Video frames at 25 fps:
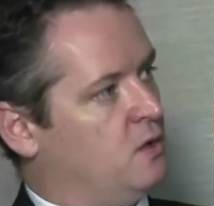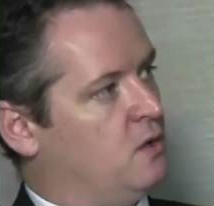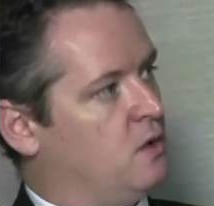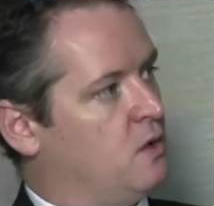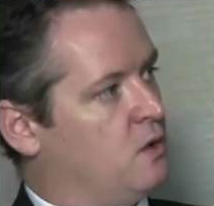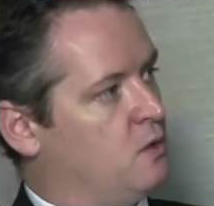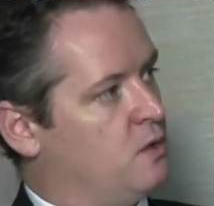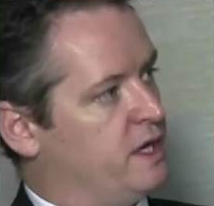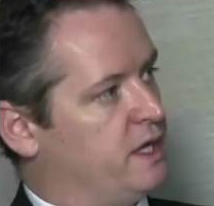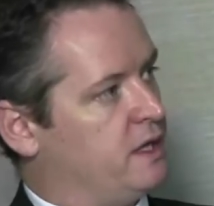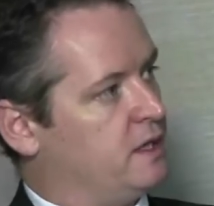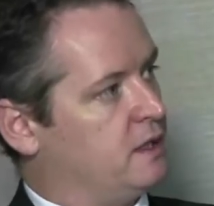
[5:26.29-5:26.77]

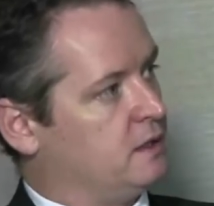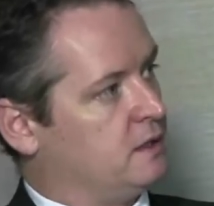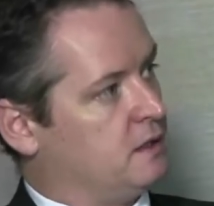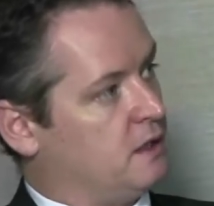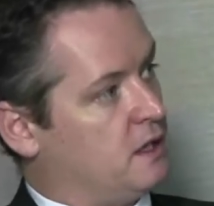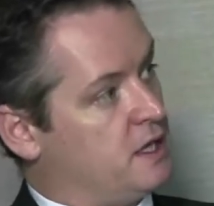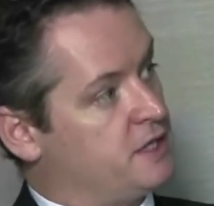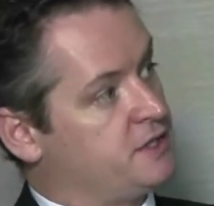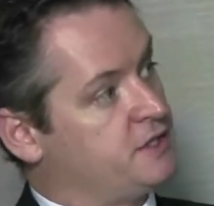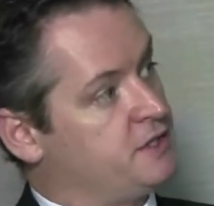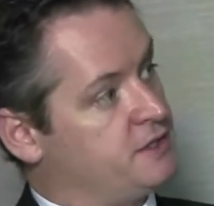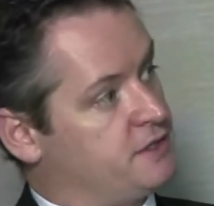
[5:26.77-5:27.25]
or we can
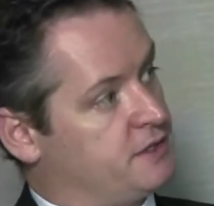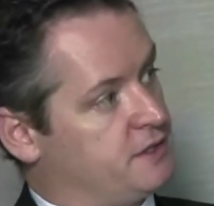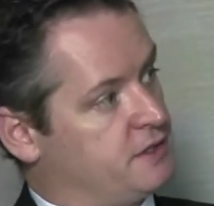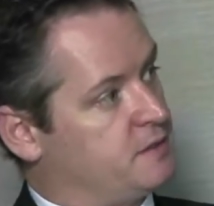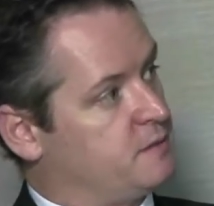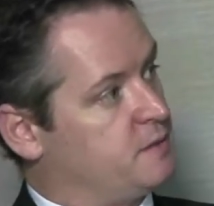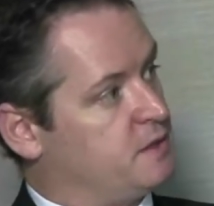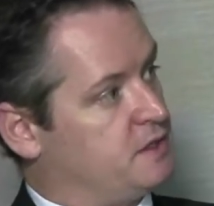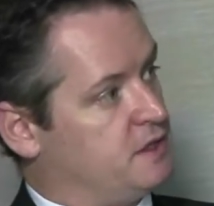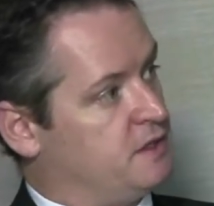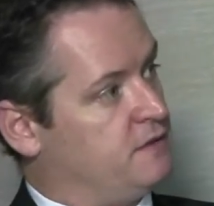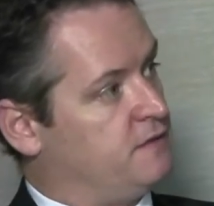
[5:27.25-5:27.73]
license
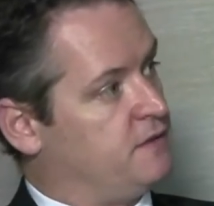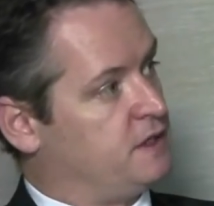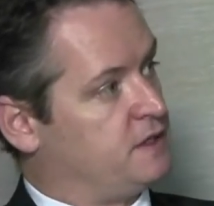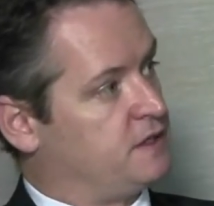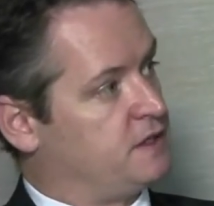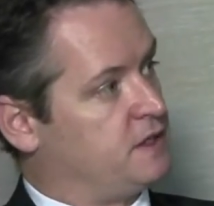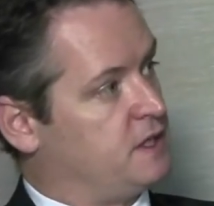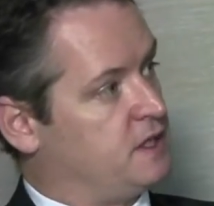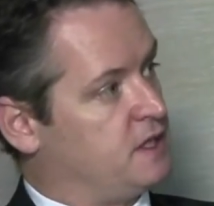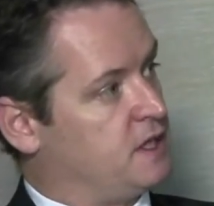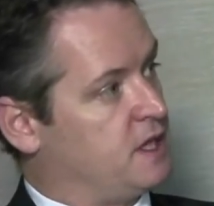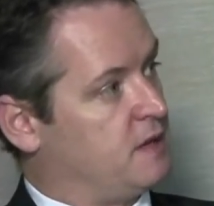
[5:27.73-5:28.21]
a
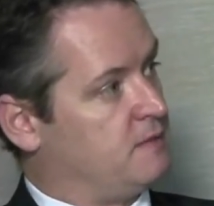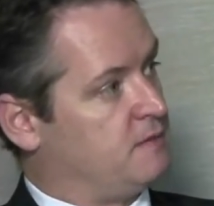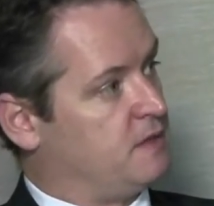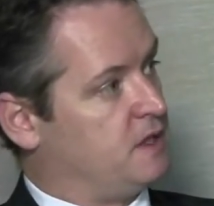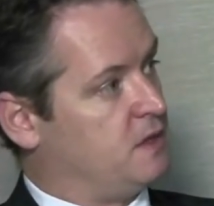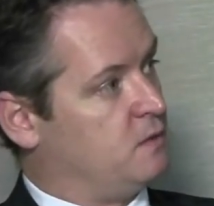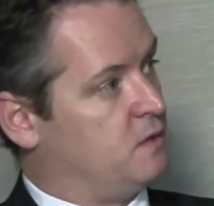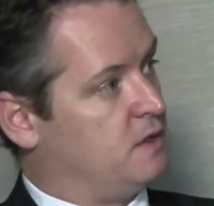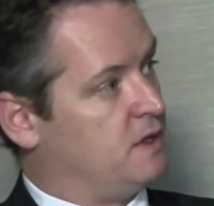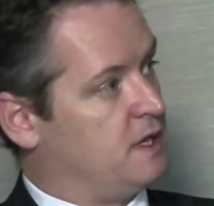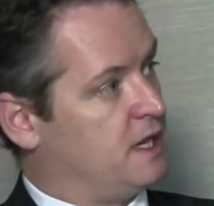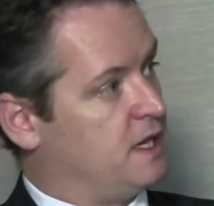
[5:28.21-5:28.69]
specific seed
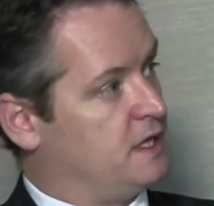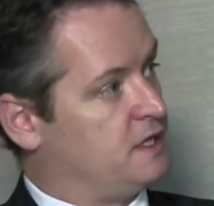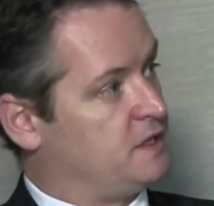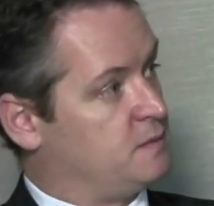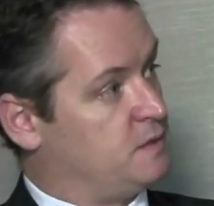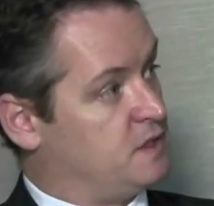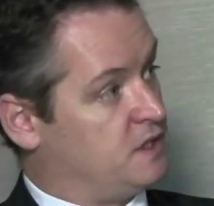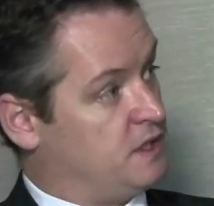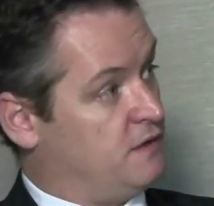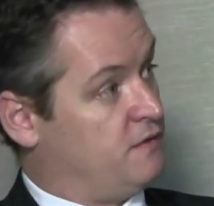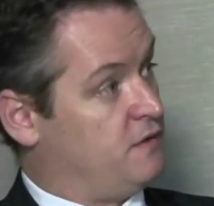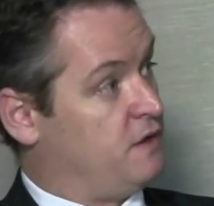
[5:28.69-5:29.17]
company with a
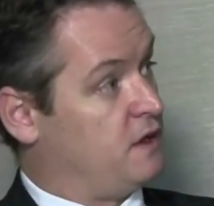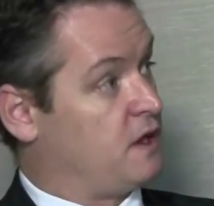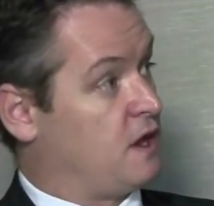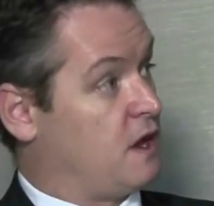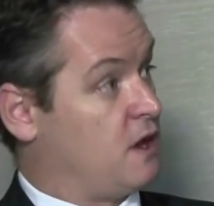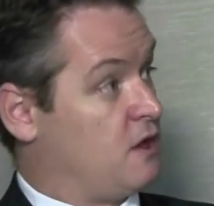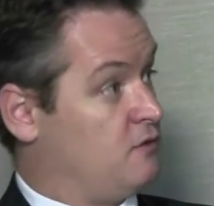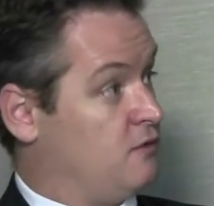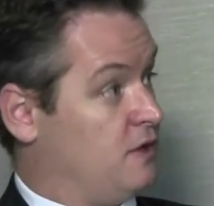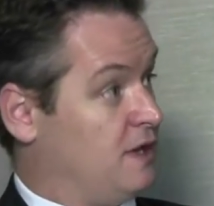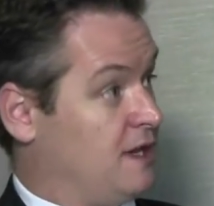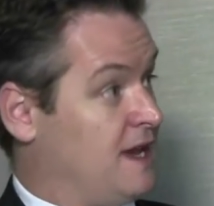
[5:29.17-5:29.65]
specific
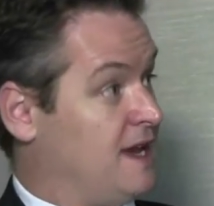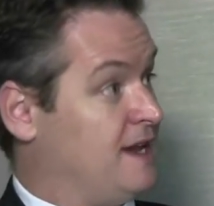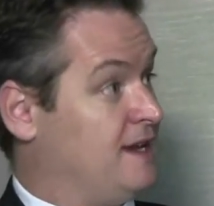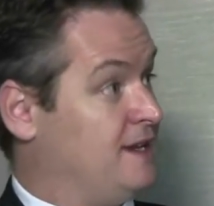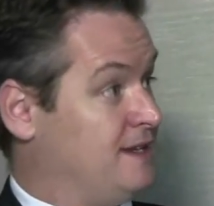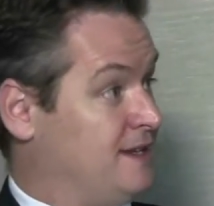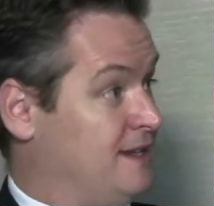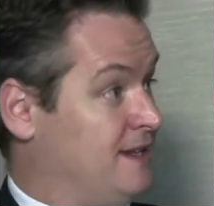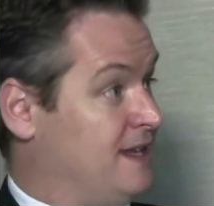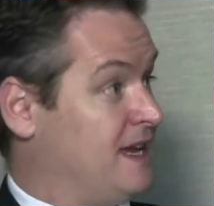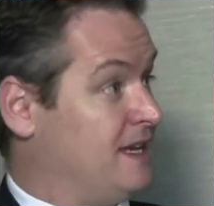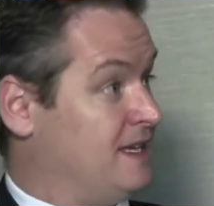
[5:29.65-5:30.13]
code
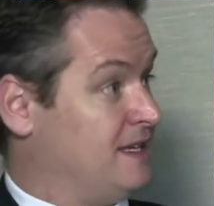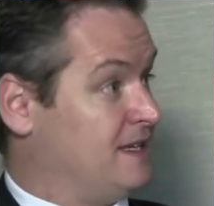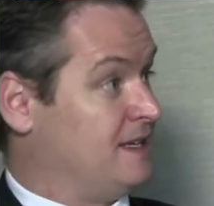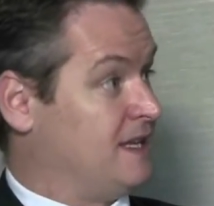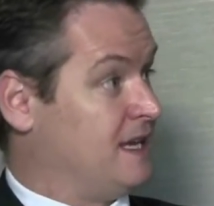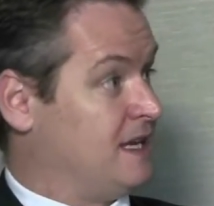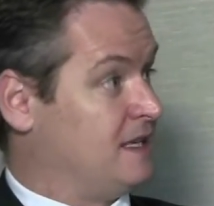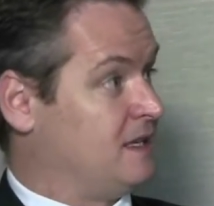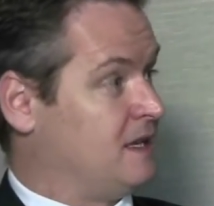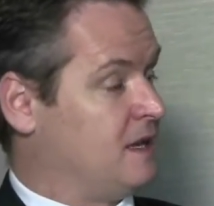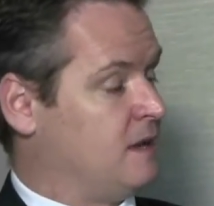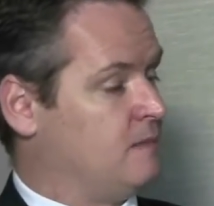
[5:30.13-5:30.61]
related to
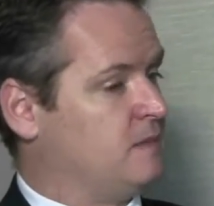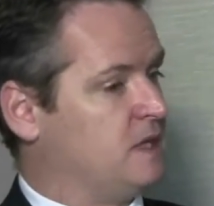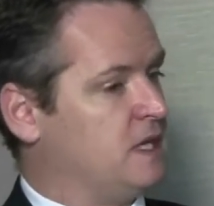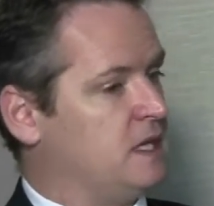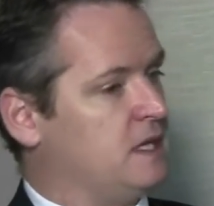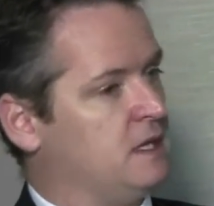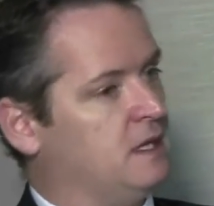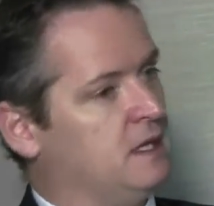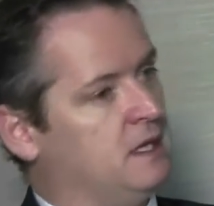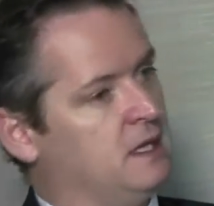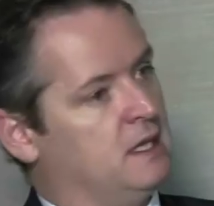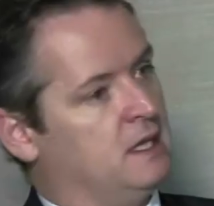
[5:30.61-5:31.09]
that
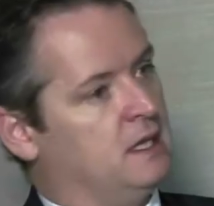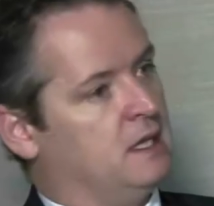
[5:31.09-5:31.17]
company.